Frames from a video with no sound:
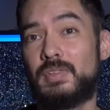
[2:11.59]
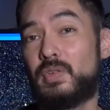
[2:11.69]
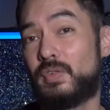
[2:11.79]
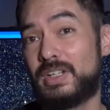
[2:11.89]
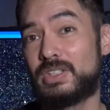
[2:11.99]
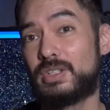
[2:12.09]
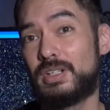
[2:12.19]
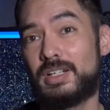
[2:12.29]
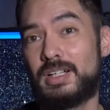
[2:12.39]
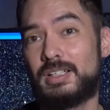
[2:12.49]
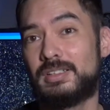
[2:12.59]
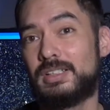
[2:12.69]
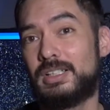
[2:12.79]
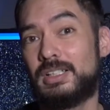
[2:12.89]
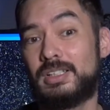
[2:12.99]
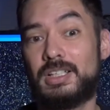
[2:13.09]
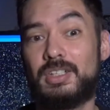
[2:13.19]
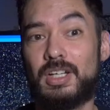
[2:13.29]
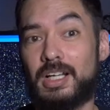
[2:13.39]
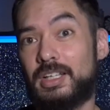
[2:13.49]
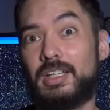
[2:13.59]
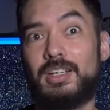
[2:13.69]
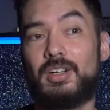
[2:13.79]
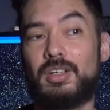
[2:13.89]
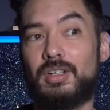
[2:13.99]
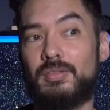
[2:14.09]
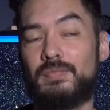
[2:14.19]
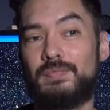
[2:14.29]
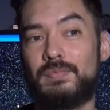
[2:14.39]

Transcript: If you forget to turn it on, then you're not gonna get any audio.